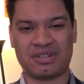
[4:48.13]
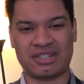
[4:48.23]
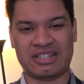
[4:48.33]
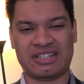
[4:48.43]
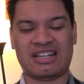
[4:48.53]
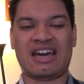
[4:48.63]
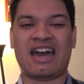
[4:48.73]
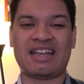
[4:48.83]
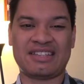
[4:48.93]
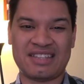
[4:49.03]
But
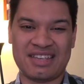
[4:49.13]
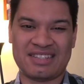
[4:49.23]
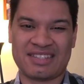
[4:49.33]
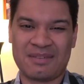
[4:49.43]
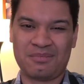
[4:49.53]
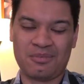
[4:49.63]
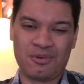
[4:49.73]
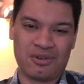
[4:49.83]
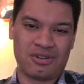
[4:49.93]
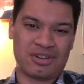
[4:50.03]
I say, since I'm
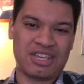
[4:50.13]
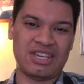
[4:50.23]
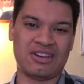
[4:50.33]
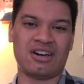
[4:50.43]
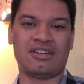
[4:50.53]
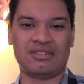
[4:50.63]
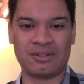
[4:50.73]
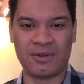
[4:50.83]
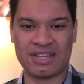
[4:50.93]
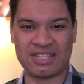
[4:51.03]
more keen
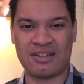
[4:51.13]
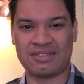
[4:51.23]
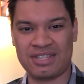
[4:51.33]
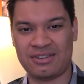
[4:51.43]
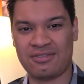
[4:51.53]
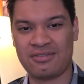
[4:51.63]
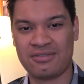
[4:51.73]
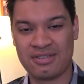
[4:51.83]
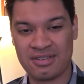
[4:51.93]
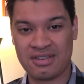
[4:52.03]
on Quentin Tarantino